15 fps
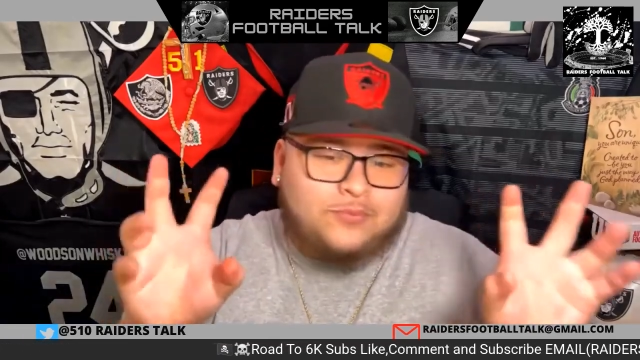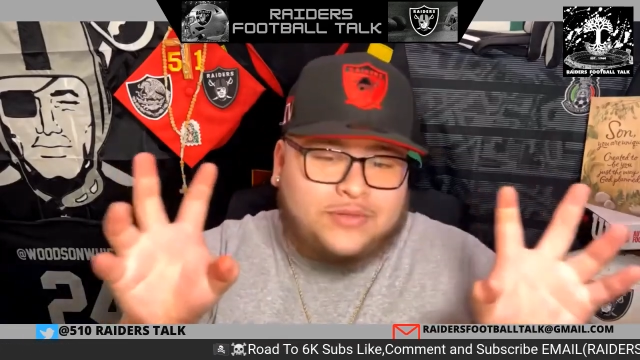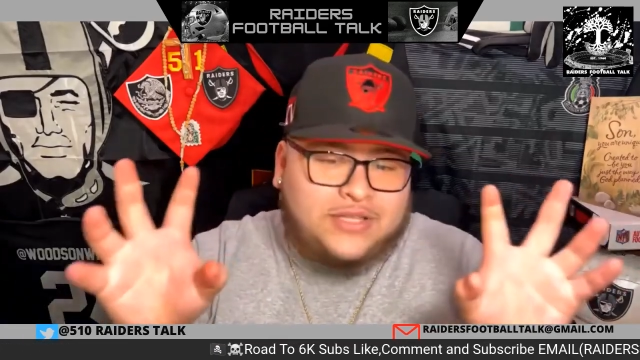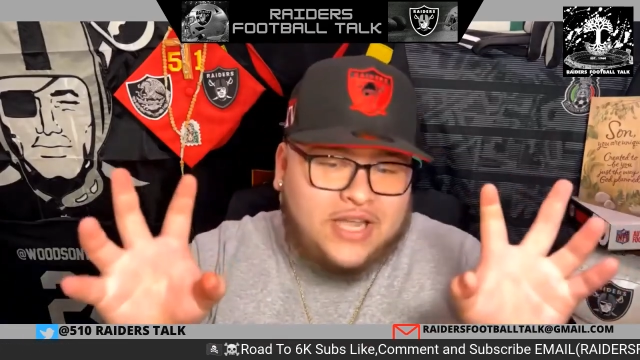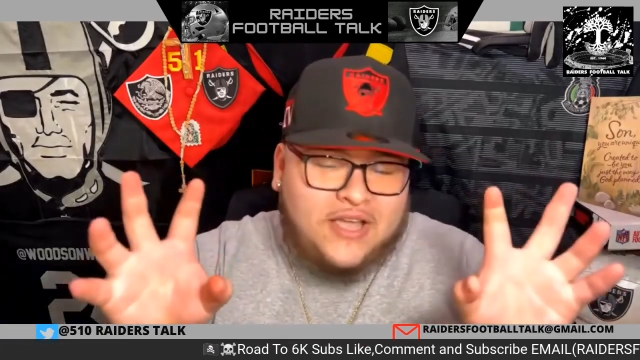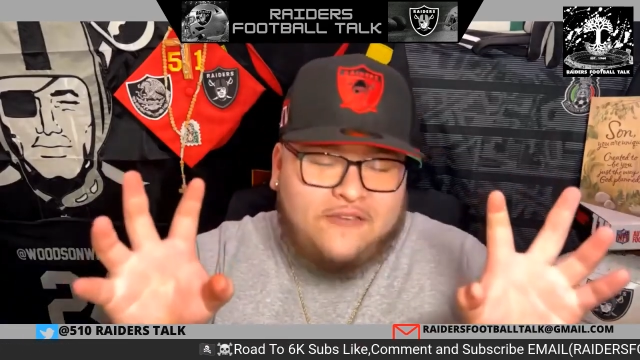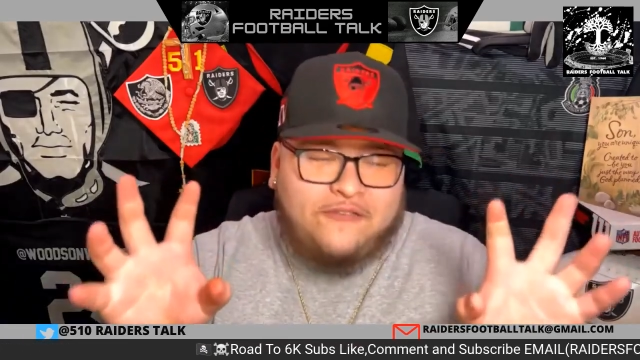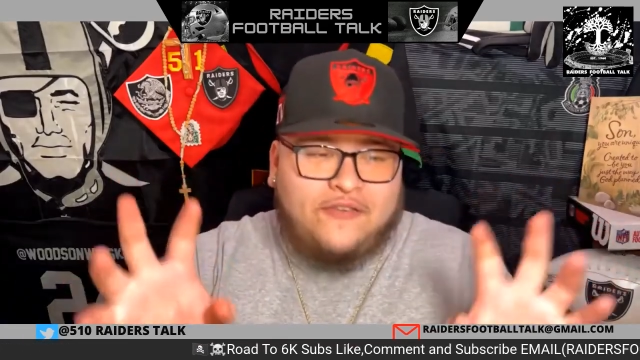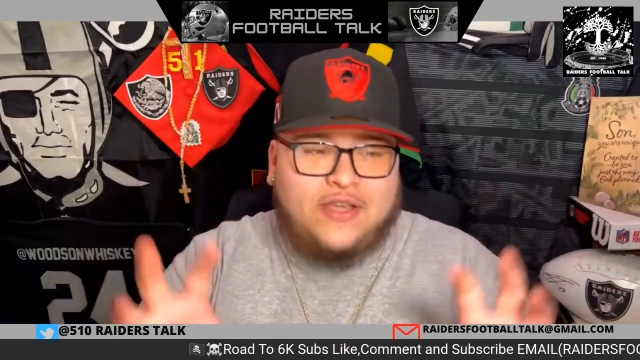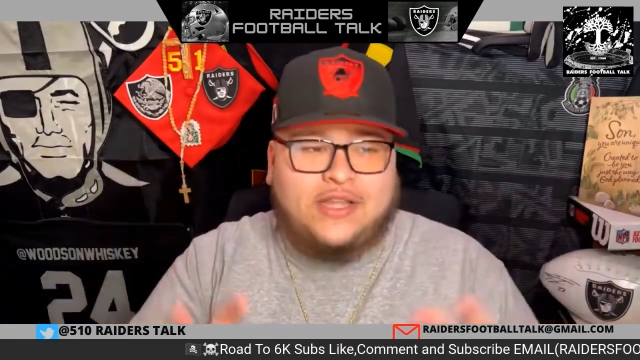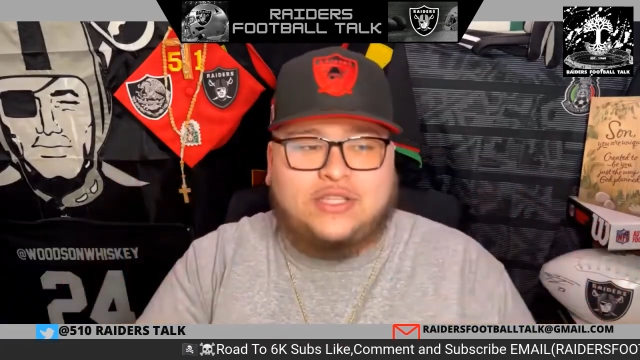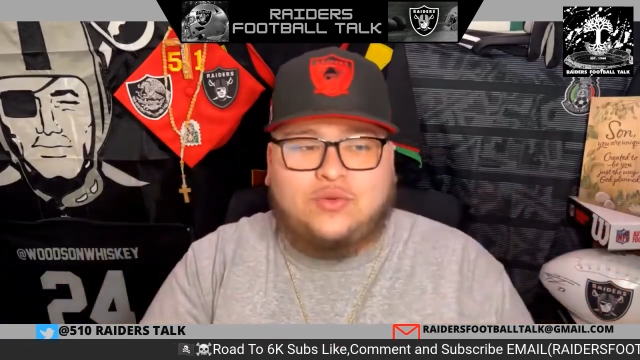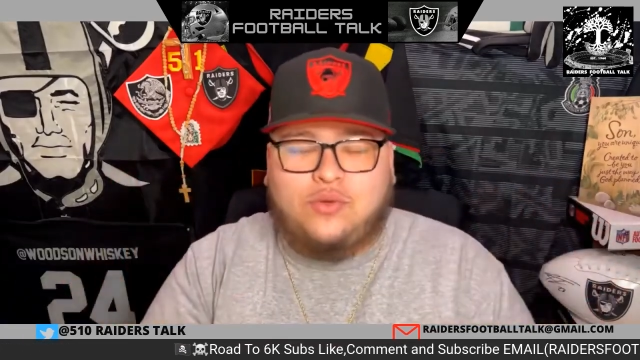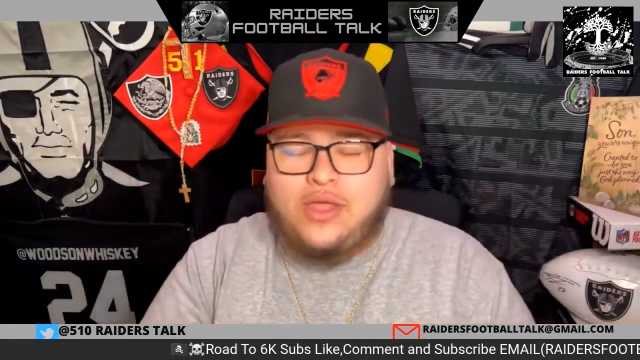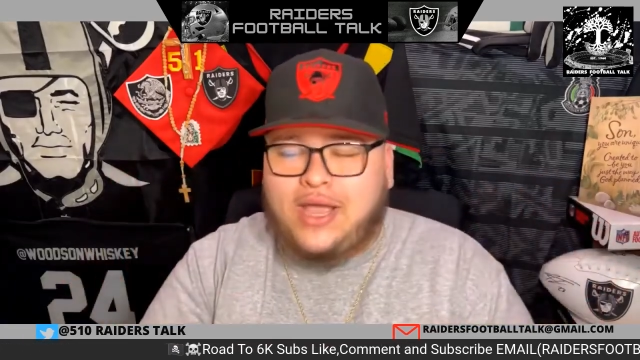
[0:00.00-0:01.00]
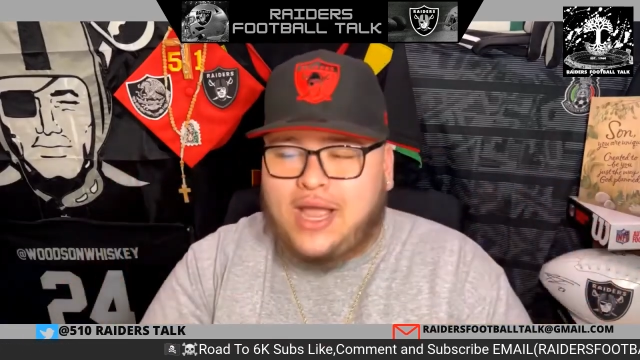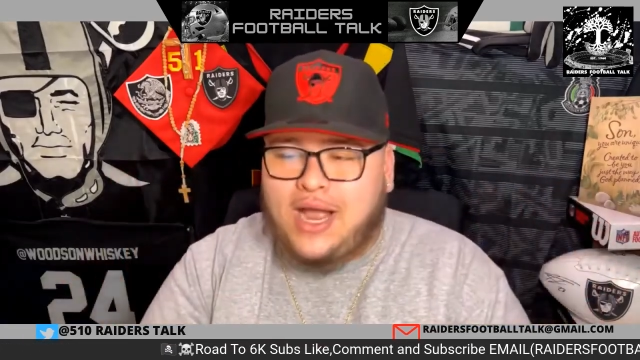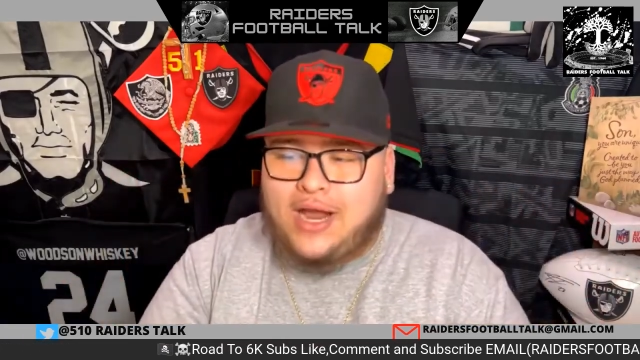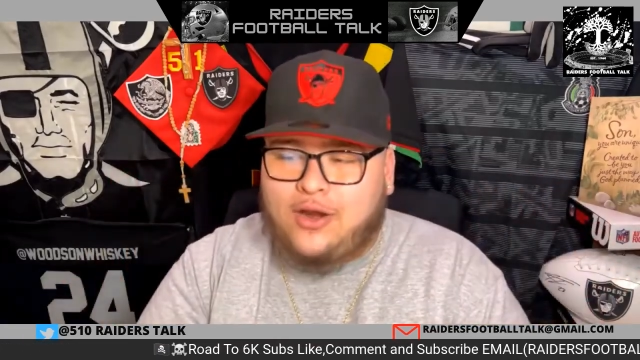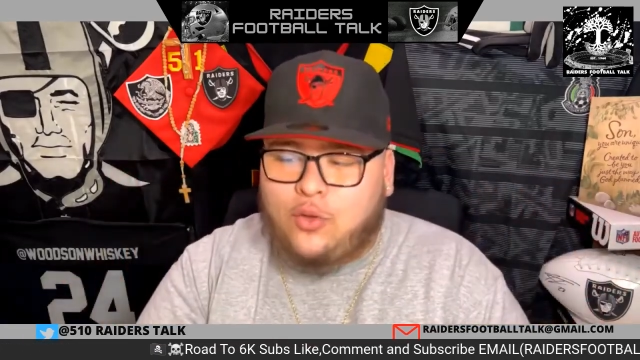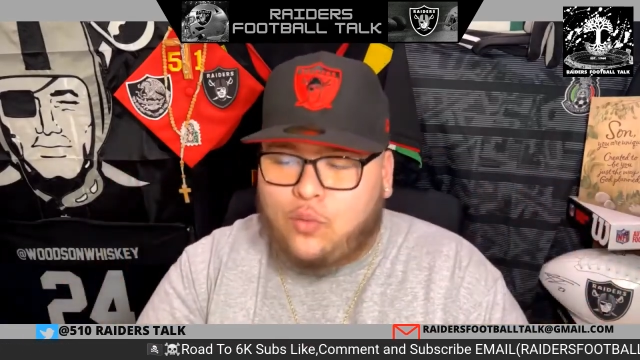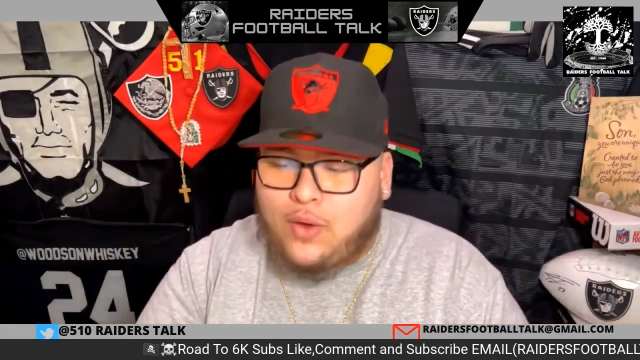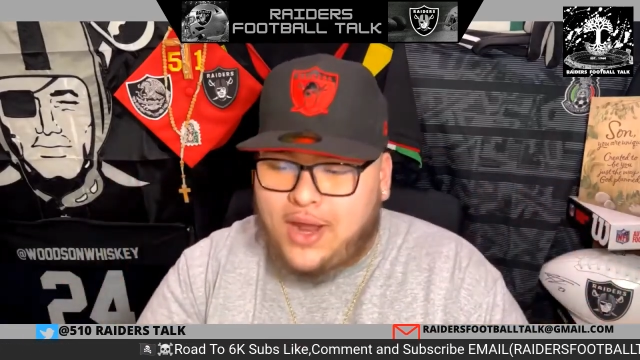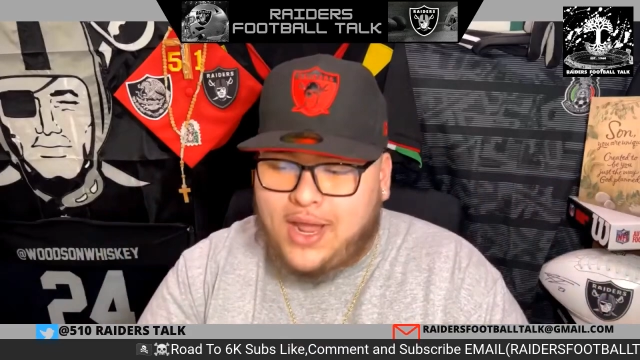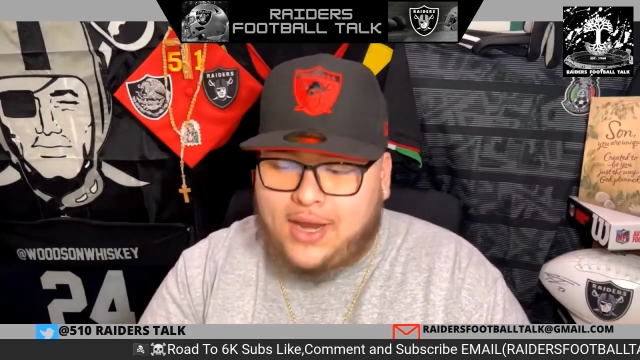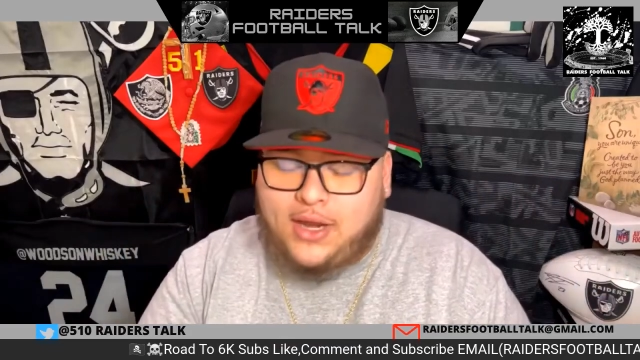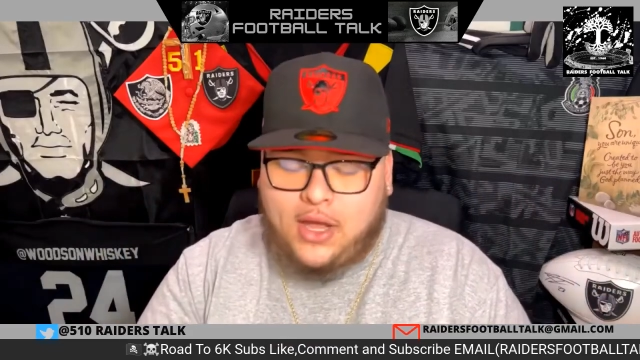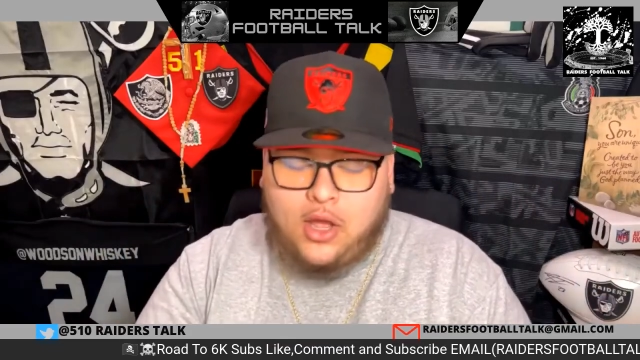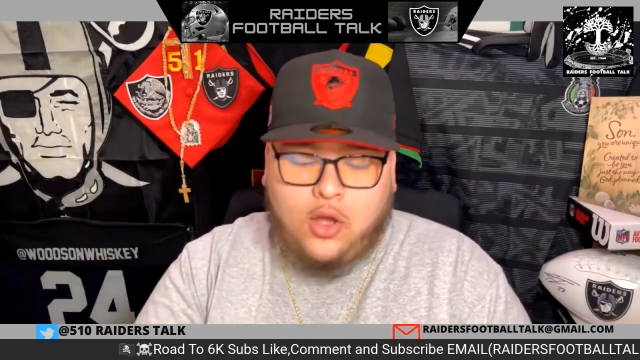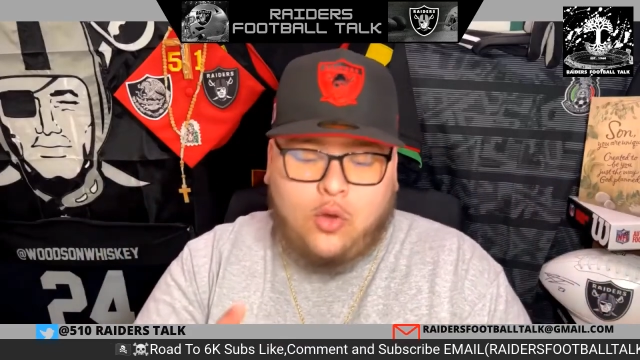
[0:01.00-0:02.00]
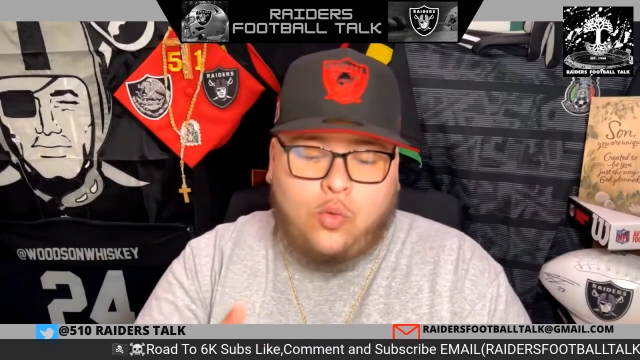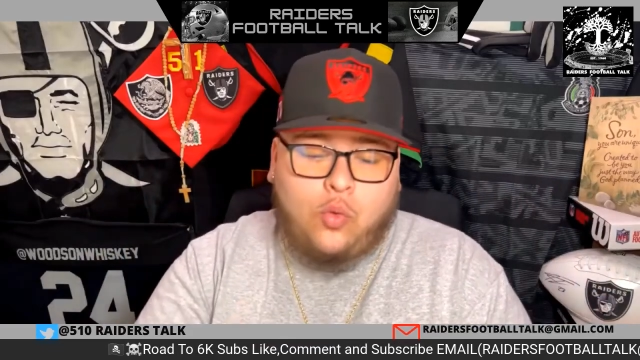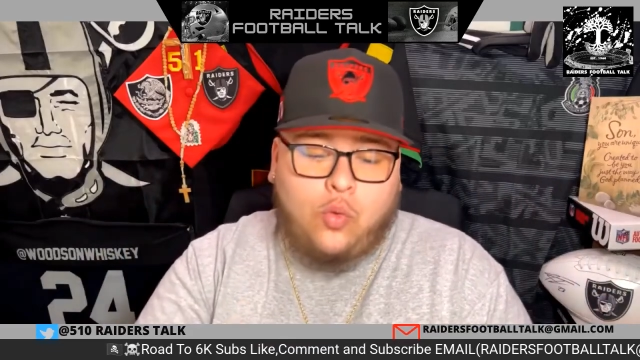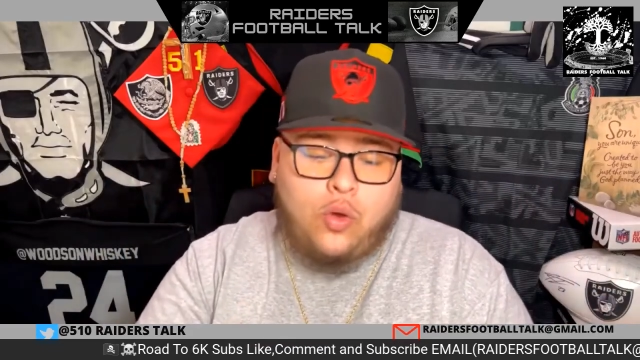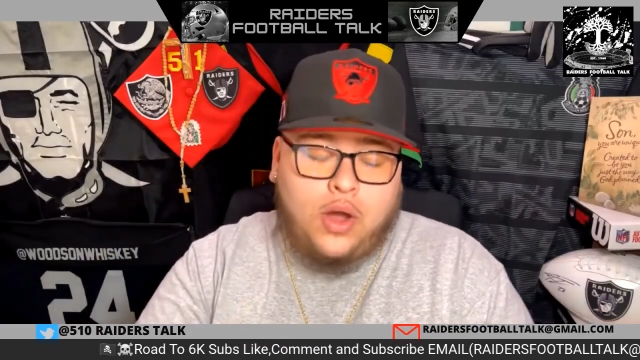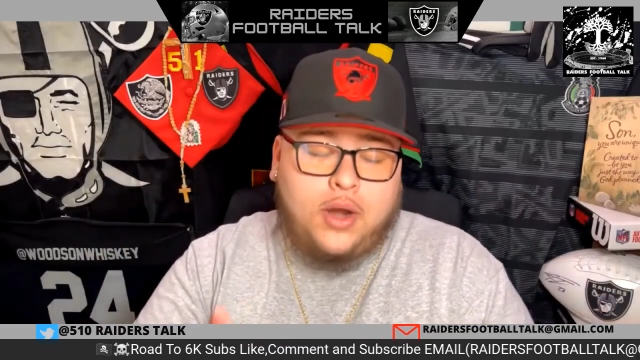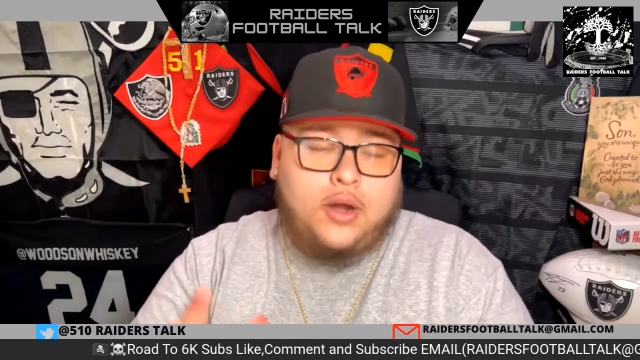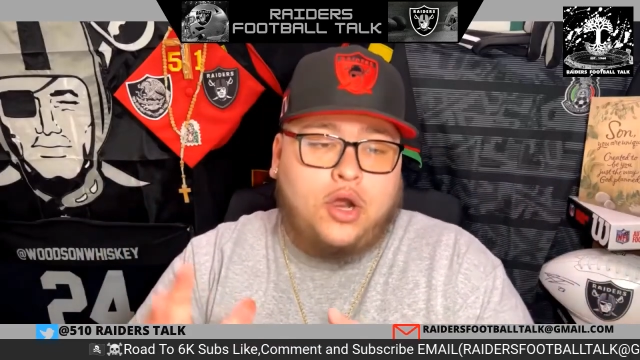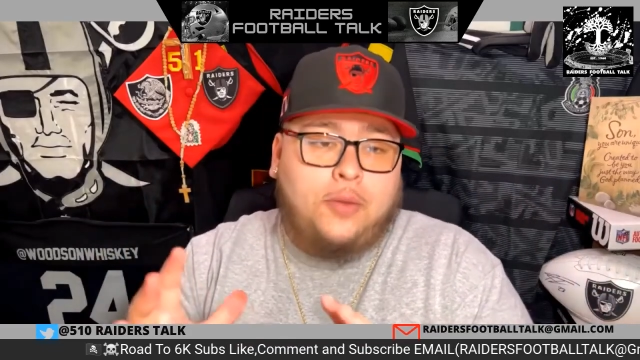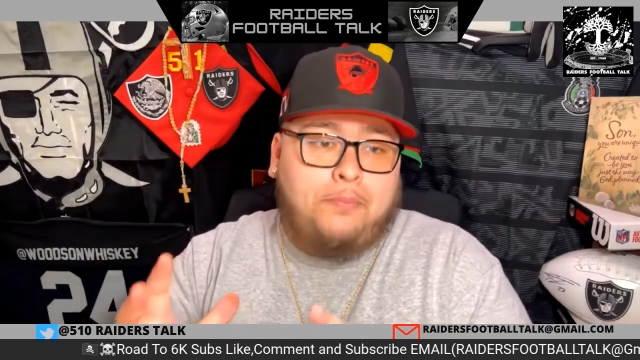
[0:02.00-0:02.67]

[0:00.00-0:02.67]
defense where they kind of ran what